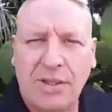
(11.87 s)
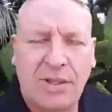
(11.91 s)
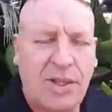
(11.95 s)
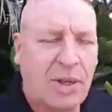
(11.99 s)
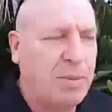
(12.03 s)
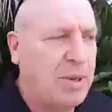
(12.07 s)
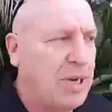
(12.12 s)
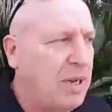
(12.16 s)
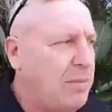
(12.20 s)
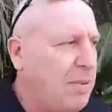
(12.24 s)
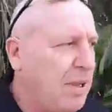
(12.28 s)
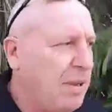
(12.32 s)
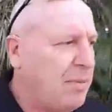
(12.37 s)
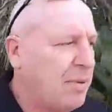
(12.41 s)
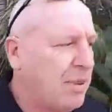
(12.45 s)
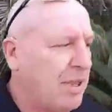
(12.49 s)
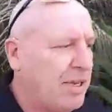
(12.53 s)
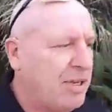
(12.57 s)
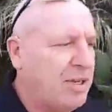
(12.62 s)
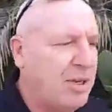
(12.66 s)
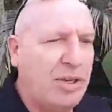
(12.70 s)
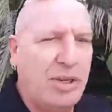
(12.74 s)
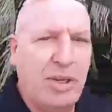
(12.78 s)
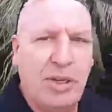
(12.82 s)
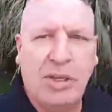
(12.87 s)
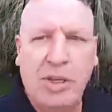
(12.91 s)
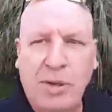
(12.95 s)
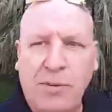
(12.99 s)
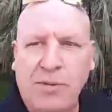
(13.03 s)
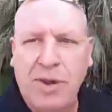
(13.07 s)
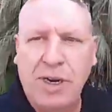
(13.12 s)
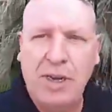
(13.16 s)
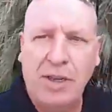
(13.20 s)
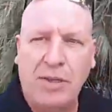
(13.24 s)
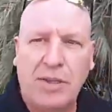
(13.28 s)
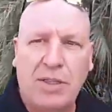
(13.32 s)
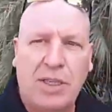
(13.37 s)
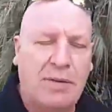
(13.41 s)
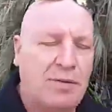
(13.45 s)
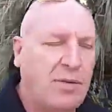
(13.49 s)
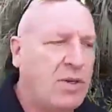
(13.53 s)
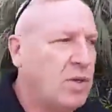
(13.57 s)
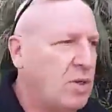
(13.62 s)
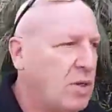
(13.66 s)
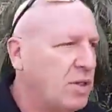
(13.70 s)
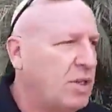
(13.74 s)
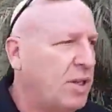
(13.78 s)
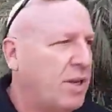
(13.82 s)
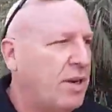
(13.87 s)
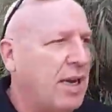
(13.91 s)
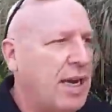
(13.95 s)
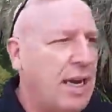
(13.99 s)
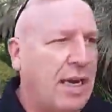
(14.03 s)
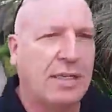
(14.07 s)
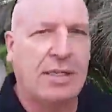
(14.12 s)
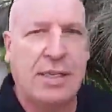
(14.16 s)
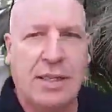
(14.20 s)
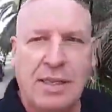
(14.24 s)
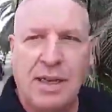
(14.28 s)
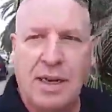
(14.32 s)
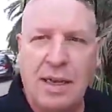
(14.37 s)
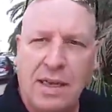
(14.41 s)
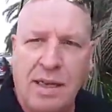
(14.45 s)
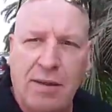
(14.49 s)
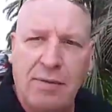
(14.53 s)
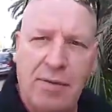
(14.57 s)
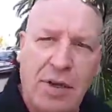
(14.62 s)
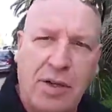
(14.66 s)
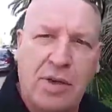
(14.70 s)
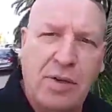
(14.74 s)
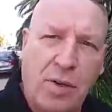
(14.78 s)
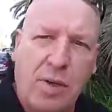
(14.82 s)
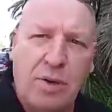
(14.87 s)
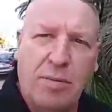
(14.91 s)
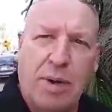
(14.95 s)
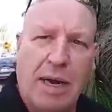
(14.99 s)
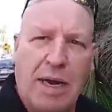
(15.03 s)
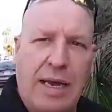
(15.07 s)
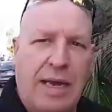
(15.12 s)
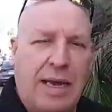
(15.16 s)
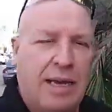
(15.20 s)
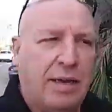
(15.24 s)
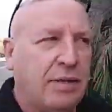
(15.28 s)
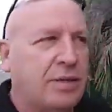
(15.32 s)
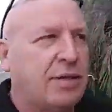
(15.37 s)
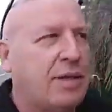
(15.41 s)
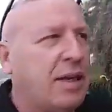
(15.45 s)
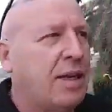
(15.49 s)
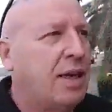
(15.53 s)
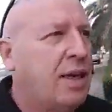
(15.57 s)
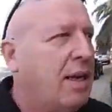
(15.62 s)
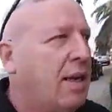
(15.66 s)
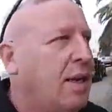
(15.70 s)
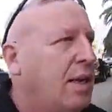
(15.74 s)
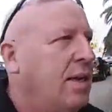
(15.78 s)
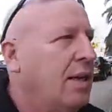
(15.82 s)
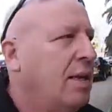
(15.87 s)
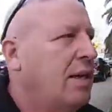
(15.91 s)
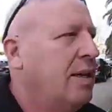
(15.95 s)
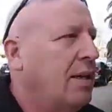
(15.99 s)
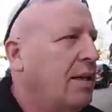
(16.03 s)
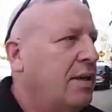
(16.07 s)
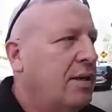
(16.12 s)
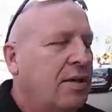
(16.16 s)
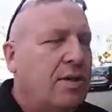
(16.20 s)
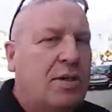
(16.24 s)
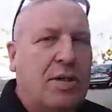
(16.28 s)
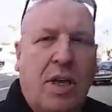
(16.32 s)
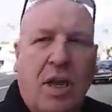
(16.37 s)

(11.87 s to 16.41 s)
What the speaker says: So many people that do YouTube videos give tours of their house. I thought I'd give you a tour of my house.